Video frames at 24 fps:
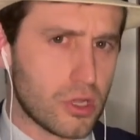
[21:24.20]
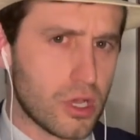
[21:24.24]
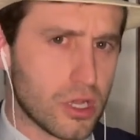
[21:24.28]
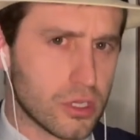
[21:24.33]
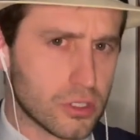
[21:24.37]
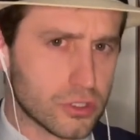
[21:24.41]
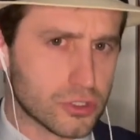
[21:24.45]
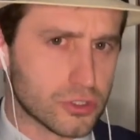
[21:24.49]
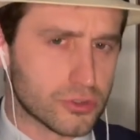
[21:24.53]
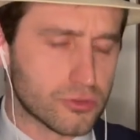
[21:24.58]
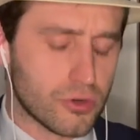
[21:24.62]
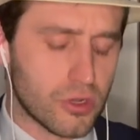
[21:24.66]

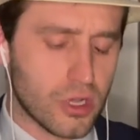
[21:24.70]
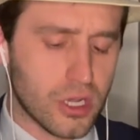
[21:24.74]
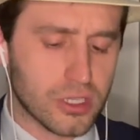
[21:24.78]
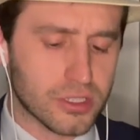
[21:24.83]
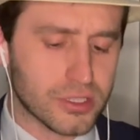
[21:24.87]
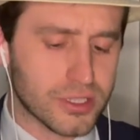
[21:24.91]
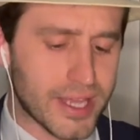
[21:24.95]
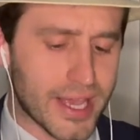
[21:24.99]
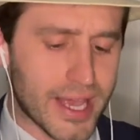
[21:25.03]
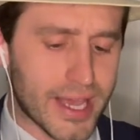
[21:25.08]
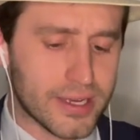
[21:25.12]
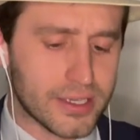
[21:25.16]
Strong
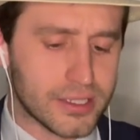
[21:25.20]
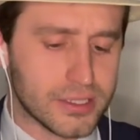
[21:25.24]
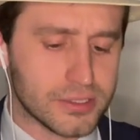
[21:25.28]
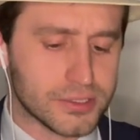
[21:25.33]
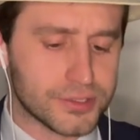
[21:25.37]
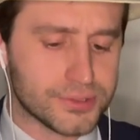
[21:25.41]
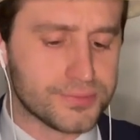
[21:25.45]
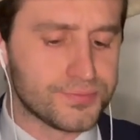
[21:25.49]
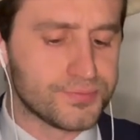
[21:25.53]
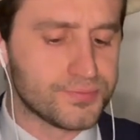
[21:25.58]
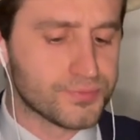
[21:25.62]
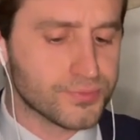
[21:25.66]
tannins.
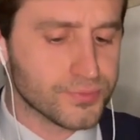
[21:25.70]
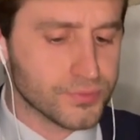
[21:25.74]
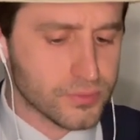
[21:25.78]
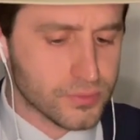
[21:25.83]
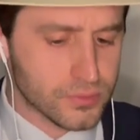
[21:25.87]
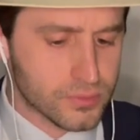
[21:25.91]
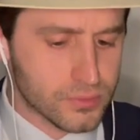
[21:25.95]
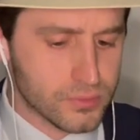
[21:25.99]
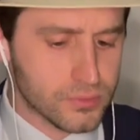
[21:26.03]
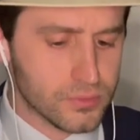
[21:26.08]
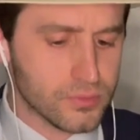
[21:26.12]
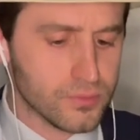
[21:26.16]

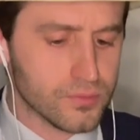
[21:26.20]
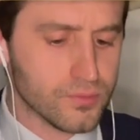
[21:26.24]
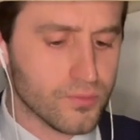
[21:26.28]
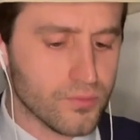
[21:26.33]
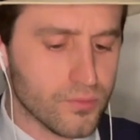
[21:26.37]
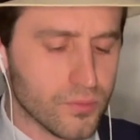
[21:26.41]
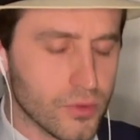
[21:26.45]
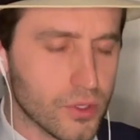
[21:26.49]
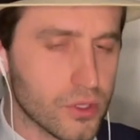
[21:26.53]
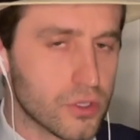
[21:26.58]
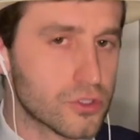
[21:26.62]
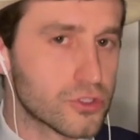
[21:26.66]

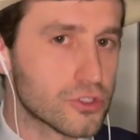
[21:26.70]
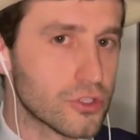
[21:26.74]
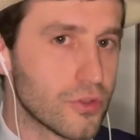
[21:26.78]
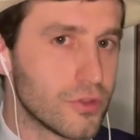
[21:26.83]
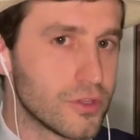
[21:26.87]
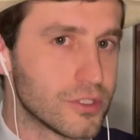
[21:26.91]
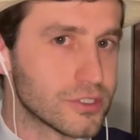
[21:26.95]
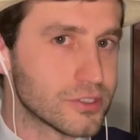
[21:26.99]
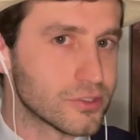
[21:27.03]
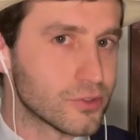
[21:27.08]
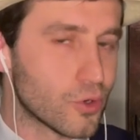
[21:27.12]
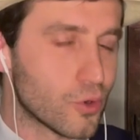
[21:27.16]
So
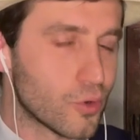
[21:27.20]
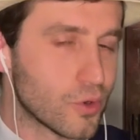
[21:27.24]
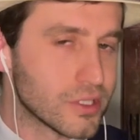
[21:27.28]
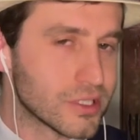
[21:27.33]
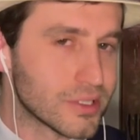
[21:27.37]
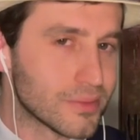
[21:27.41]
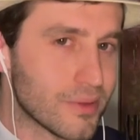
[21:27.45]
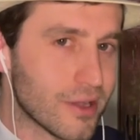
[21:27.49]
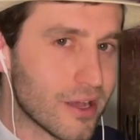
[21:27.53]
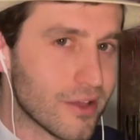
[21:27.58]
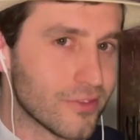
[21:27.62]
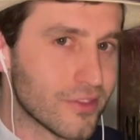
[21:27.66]
the stories
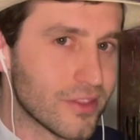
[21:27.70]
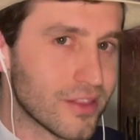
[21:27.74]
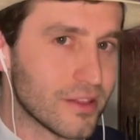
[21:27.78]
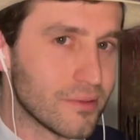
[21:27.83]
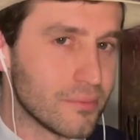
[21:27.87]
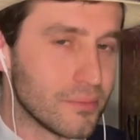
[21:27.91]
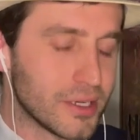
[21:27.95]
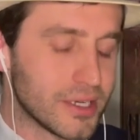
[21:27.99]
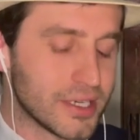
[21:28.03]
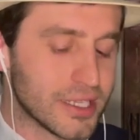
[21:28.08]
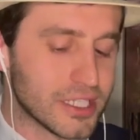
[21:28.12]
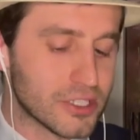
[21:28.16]
about the
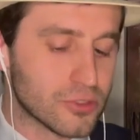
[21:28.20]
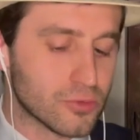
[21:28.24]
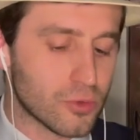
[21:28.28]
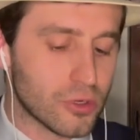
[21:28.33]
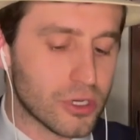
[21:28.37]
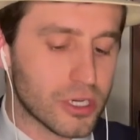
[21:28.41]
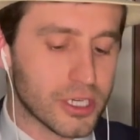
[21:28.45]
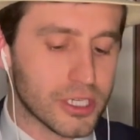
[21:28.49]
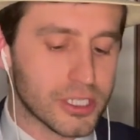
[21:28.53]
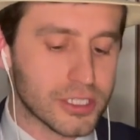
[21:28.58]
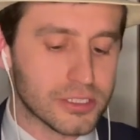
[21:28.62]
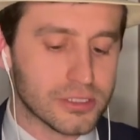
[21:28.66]
Lebanese
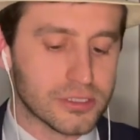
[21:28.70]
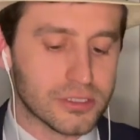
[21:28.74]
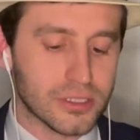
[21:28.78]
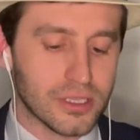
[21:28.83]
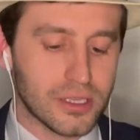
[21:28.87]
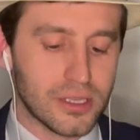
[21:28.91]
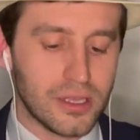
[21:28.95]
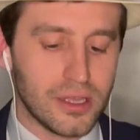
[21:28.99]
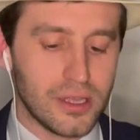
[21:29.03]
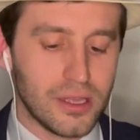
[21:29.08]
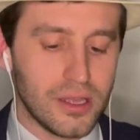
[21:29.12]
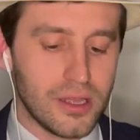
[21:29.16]
wine
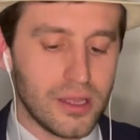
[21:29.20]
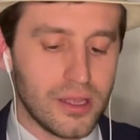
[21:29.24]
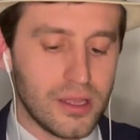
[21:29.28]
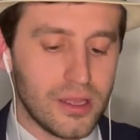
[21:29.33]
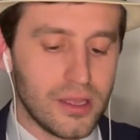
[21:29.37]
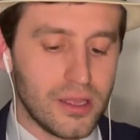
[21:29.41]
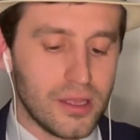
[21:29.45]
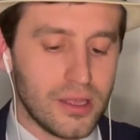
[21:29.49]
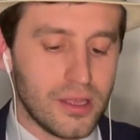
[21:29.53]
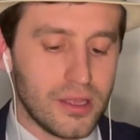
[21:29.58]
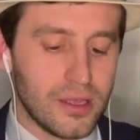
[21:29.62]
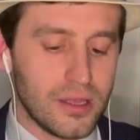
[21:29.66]

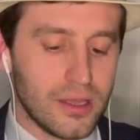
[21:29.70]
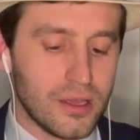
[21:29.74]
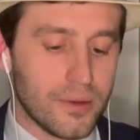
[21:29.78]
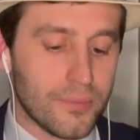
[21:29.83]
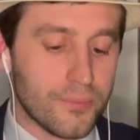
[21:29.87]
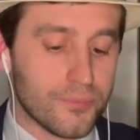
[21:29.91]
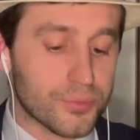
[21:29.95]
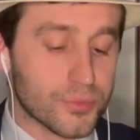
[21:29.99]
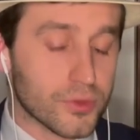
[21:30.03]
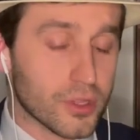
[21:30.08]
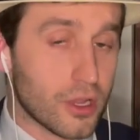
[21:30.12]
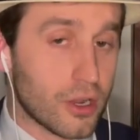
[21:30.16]

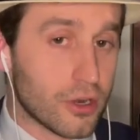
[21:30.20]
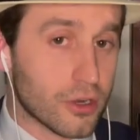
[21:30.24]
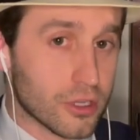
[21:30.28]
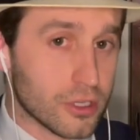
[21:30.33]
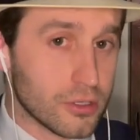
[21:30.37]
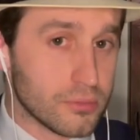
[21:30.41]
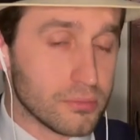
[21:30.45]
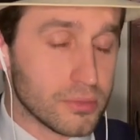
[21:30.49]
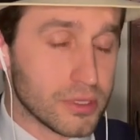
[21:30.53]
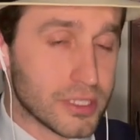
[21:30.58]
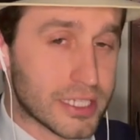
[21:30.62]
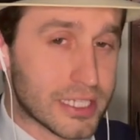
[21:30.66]
are
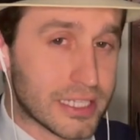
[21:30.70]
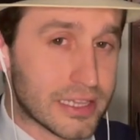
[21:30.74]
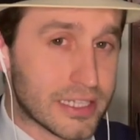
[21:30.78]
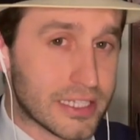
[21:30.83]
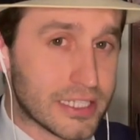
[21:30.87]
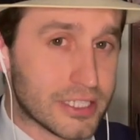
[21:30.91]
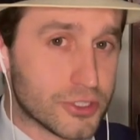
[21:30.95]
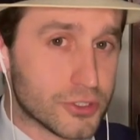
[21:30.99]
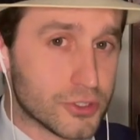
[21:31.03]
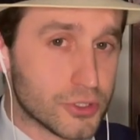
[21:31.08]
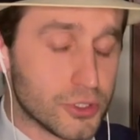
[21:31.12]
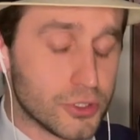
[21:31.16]
completely
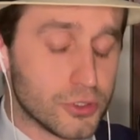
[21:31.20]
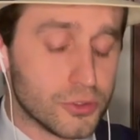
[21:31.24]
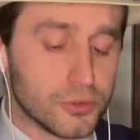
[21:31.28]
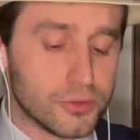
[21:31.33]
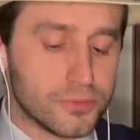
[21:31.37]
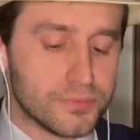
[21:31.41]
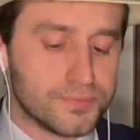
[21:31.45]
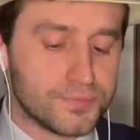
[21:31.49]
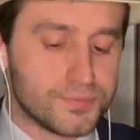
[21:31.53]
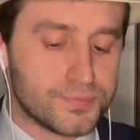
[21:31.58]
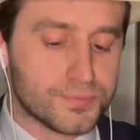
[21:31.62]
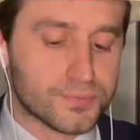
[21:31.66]
true.
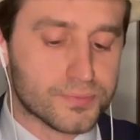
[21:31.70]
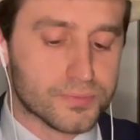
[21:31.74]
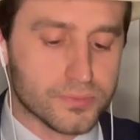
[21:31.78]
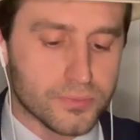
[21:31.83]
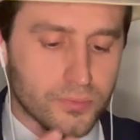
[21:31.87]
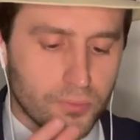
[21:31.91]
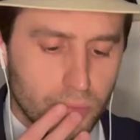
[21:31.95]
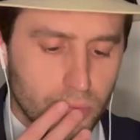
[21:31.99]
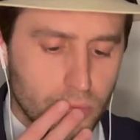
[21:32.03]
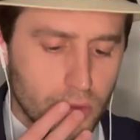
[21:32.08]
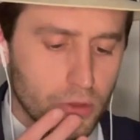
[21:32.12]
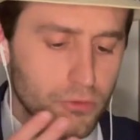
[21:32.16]

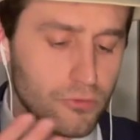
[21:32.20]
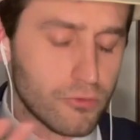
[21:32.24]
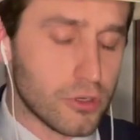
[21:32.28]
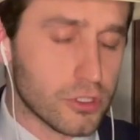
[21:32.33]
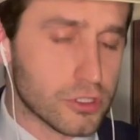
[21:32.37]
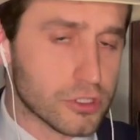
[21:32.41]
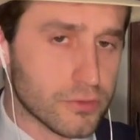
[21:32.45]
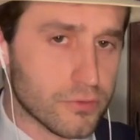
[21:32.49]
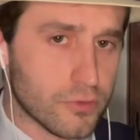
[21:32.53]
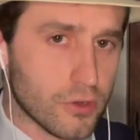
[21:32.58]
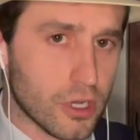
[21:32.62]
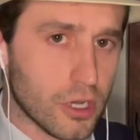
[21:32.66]

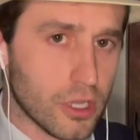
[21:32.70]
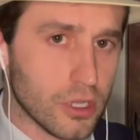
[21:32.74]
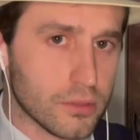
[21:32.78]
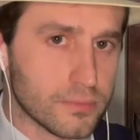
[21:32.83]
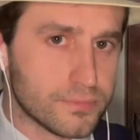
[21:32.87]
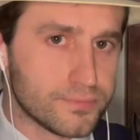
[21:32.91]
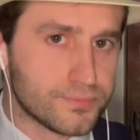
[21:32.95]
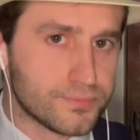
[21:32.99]
First of all,